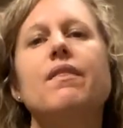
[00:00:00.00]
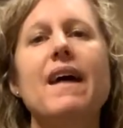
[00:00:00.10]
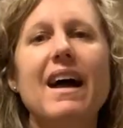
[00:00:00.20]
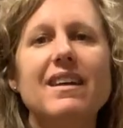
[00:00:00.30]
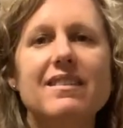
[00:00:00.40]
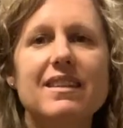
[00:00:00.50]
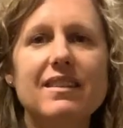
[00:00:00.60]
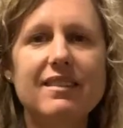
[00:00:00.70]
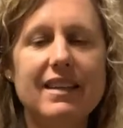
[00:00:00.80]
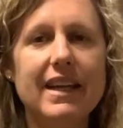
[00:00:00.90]
That
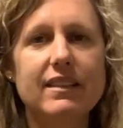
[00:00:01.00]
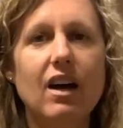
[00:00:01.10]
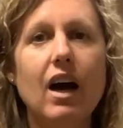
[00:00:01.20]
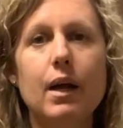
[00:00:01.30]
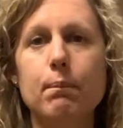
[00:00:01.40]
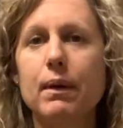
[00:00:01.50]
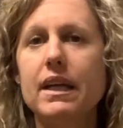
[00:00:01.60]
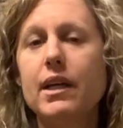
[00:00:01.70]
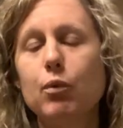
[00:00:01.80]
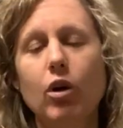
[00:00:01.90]
does take time, but
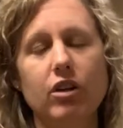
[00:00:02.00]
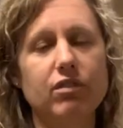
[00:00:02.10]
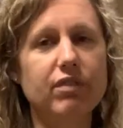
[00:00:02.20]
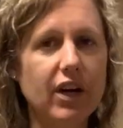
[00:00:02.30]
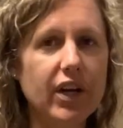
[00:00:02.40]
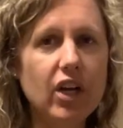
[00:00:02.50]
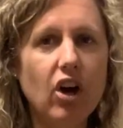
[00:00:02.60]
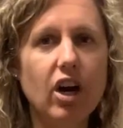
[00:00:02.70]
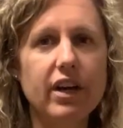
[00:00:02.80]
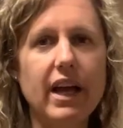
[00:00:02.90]
he worked very
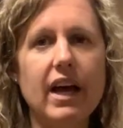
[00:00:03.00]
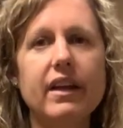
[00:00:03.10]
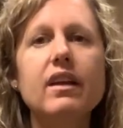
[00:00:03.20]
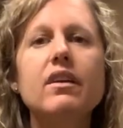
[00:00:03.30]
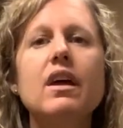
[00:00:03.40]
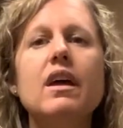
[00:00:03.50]
hard at it.